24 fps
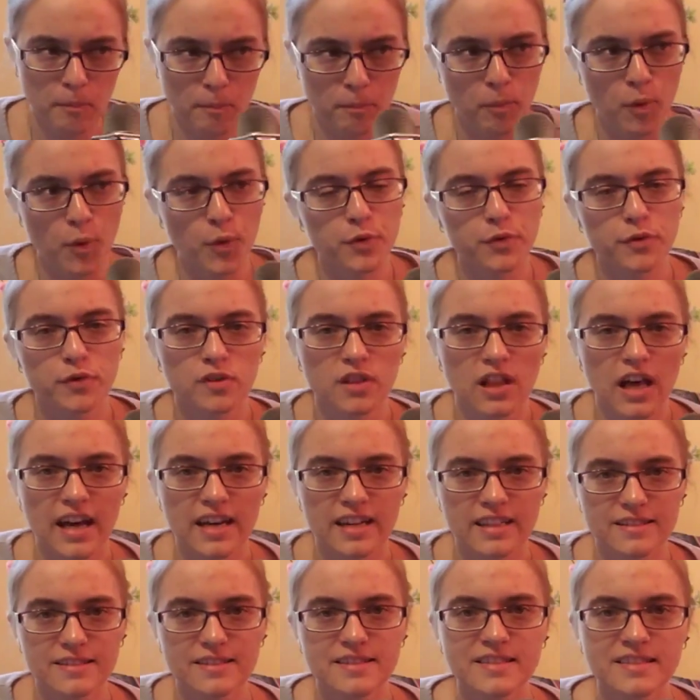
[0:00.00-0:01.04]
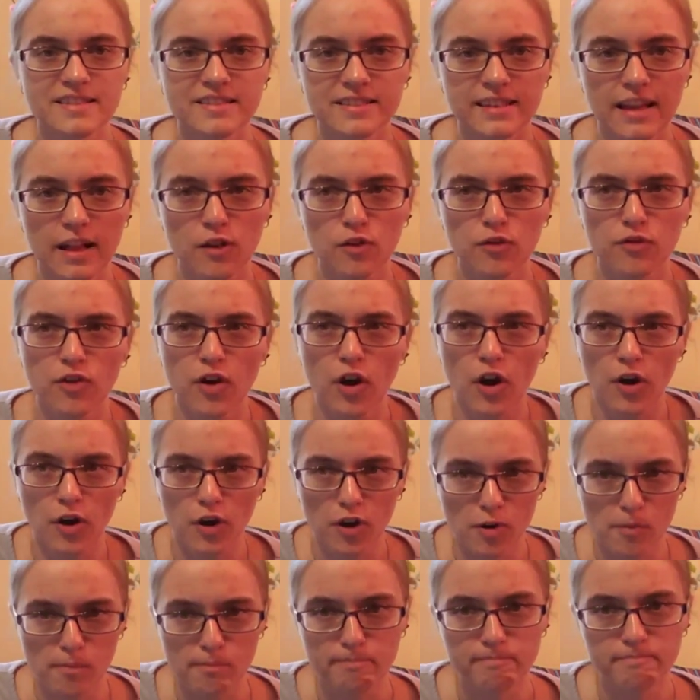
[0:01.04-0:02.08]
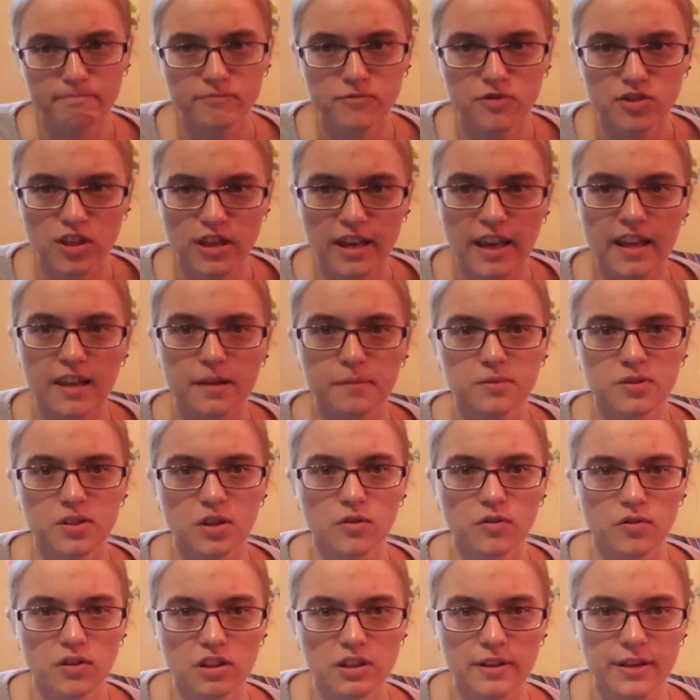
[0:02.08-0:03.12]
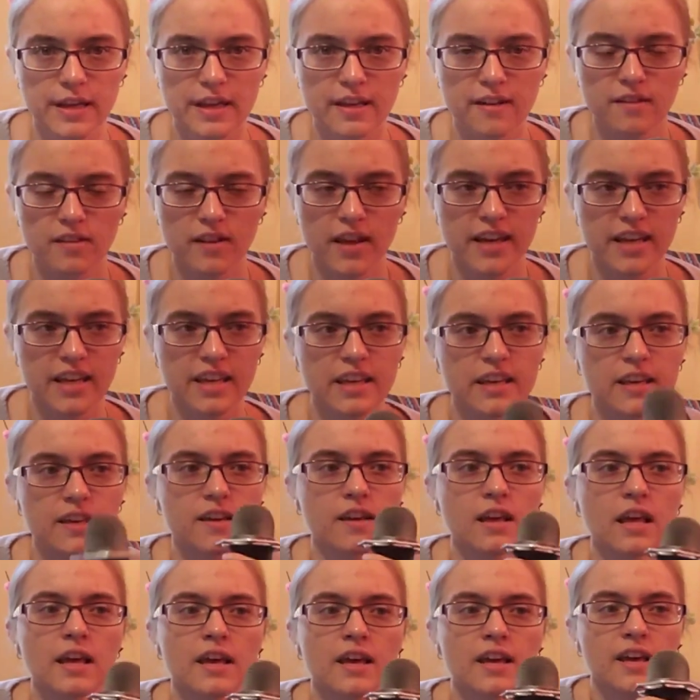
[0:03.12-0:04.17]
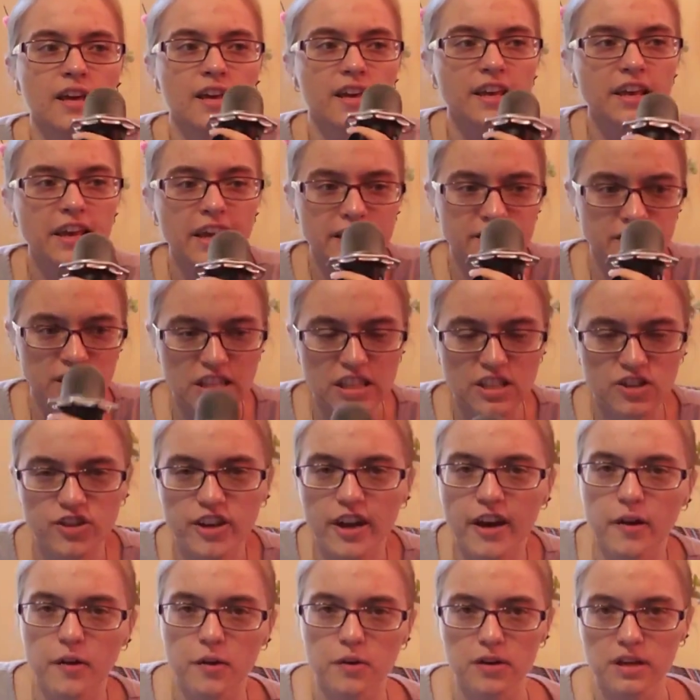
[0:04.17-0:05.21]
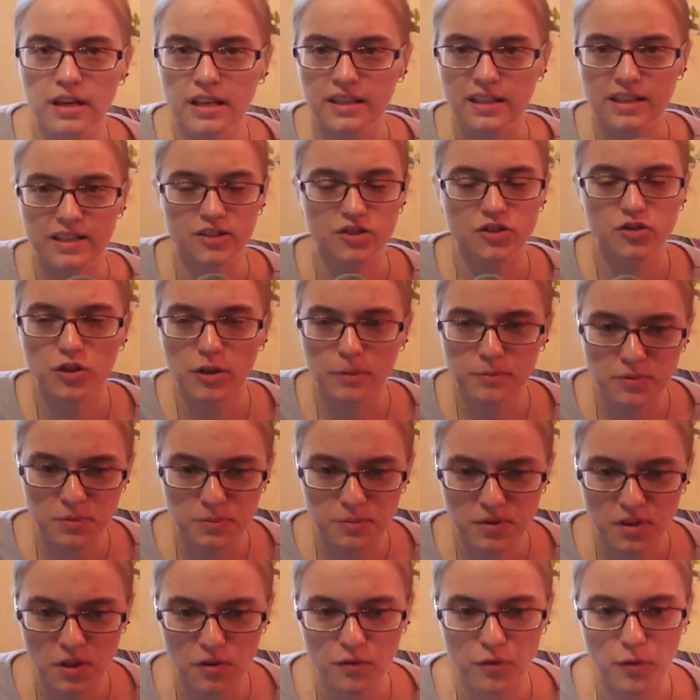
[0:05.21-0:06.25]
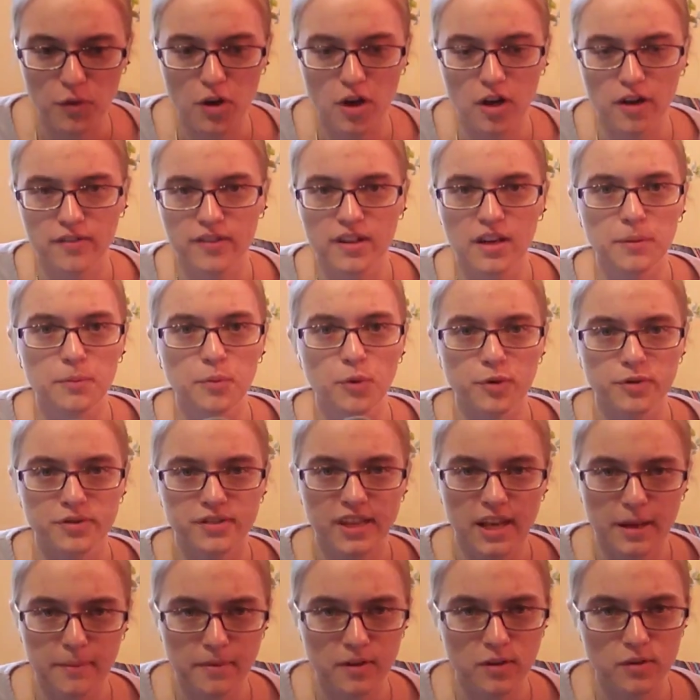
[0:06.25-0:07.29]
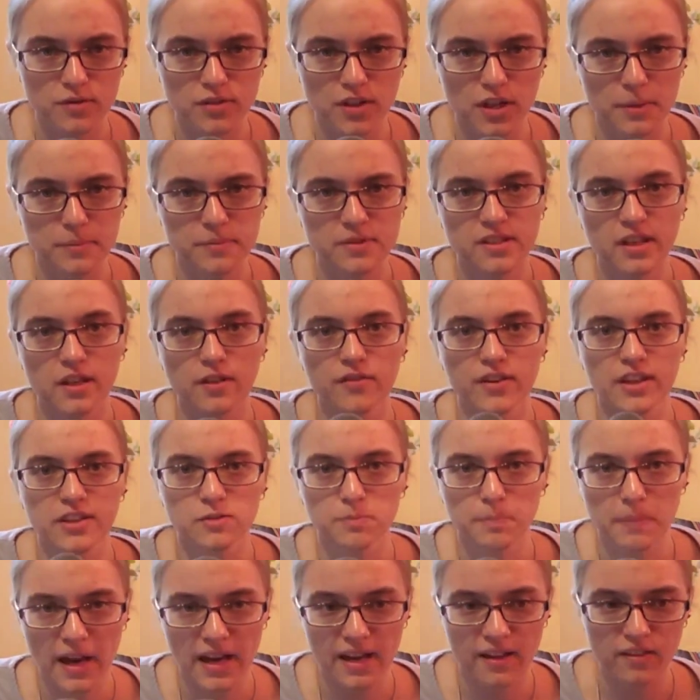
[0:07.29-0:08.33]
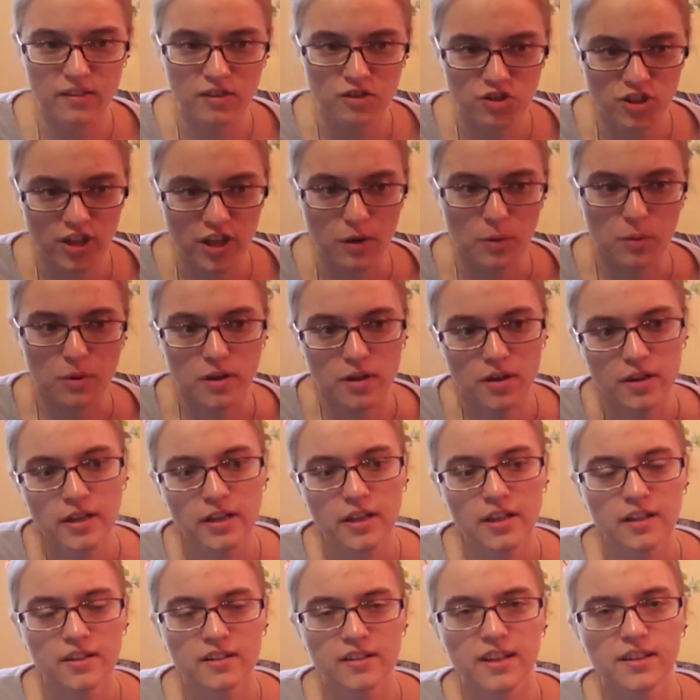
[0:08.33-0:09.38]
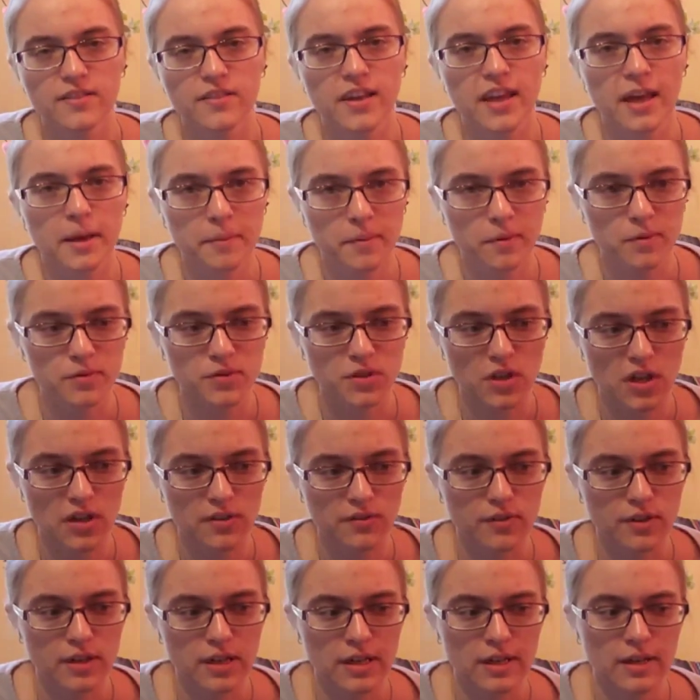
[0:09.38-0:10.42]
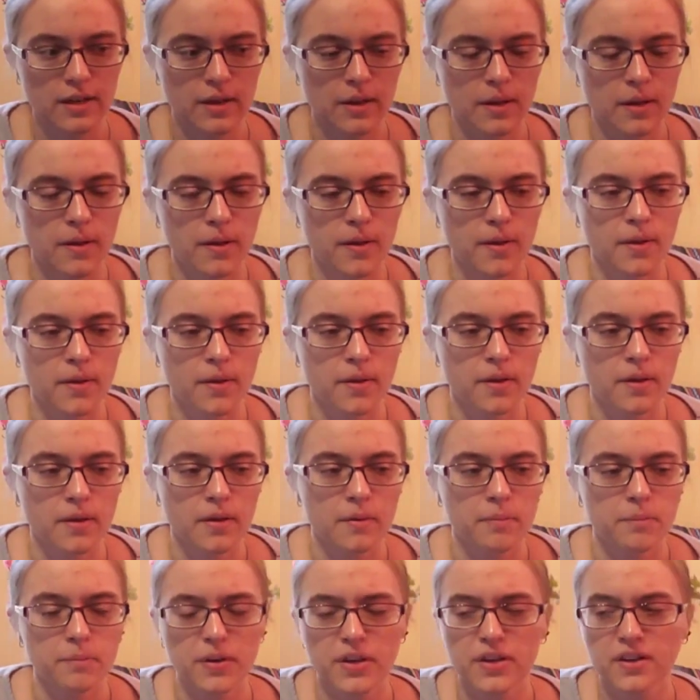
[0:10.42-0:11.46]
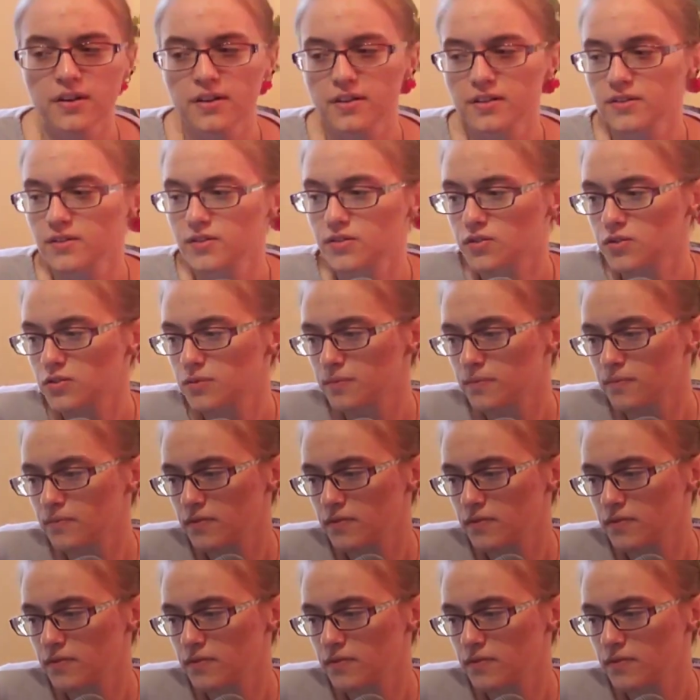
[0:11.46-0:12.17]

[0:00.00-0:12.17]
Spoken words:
borderline self-harm to get himself clean. Like, he gets in the shower and he like scrubs himself raw, and then he pours chemicals on himself, gets back in the shower to get the chemicals off, because